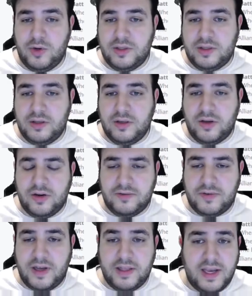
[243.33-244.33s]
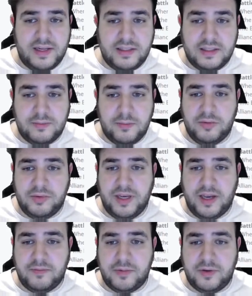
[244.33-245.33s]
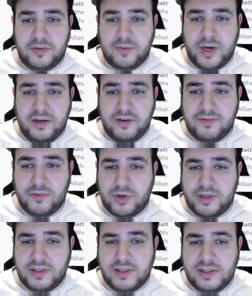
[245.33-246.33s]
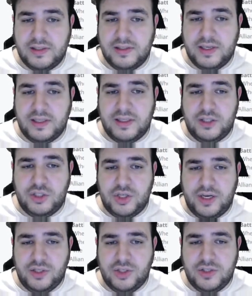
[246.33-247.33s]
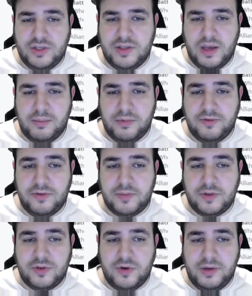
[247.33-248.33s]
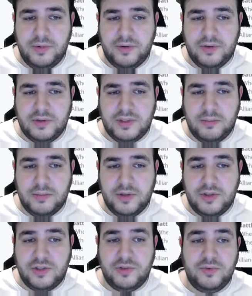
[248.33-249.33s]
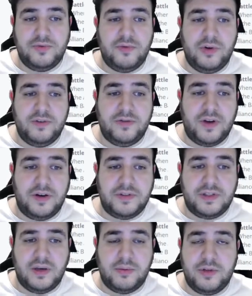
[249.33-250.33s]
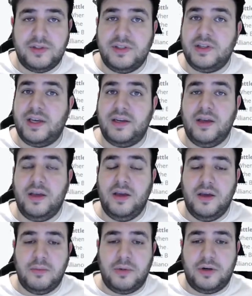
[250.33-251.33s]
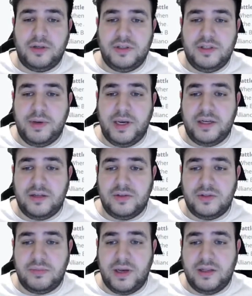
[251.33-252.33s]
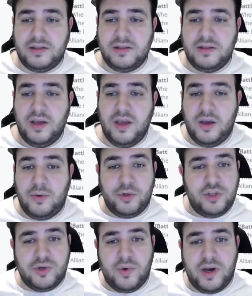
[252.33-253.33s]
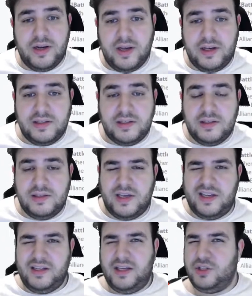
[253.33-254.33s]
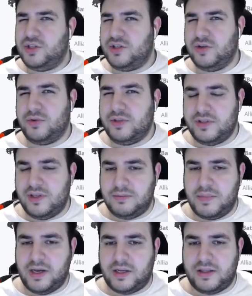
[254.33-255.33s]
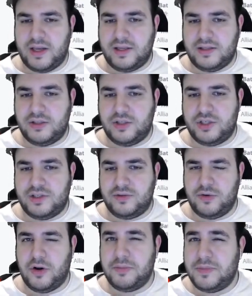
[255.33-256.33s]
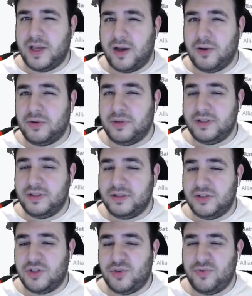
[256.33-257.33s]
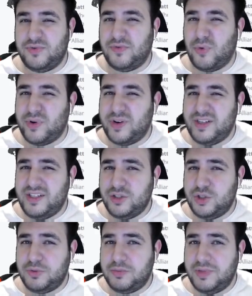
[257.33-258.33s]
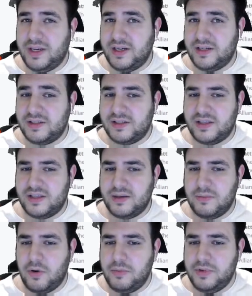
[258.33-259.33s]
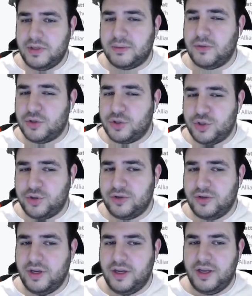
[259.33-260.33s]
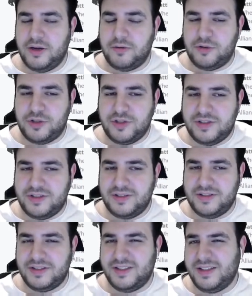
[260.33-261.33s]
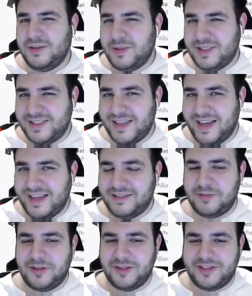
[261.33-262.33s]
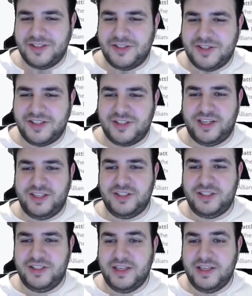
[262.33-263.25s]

a lot of alliances probably have been waiting for is that they changed the number from 30 summoners to 45 summoners that can participate into the battles, which is quite nice. Sadly, I just noticed that my alliance just dropped down to 40-ish players at the moment. I'm not sure, which is a little bit sad because they just changed it.